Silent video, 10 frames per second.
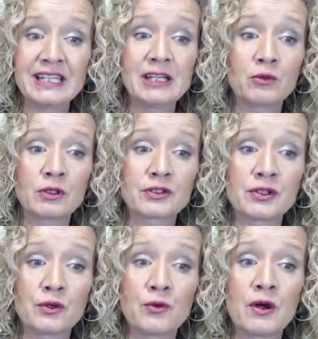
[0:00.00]
equal
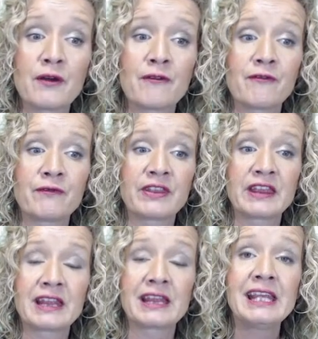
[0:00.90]
to
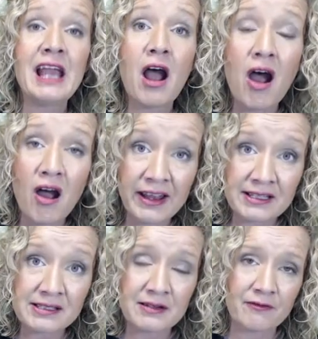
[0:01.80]
the
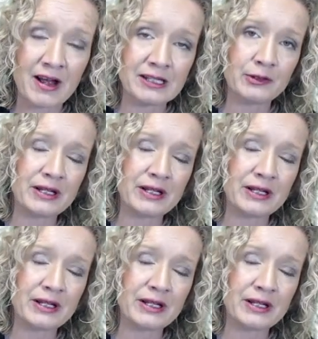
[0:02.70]
highest value.